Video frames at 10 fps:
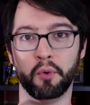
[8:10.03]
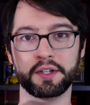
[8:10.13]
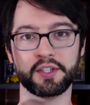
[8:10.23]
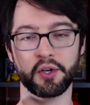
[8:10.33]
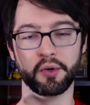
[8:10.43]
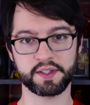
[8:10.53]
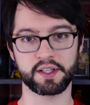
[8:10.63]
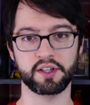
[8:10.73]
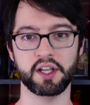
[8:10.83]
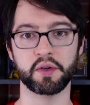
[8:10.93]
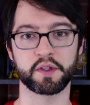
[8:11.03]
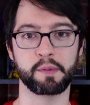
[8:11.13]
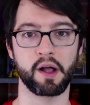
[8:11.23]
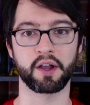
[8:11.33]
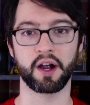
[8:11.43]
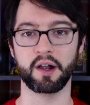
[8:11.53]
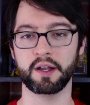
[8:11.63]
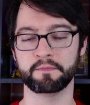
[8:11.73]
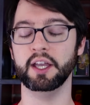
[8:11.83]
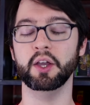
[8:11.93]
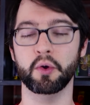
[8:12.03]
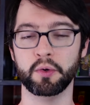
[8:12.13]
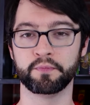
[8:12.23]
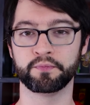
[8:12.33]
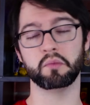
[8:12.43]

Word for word: What do? This continuous spell card, ew,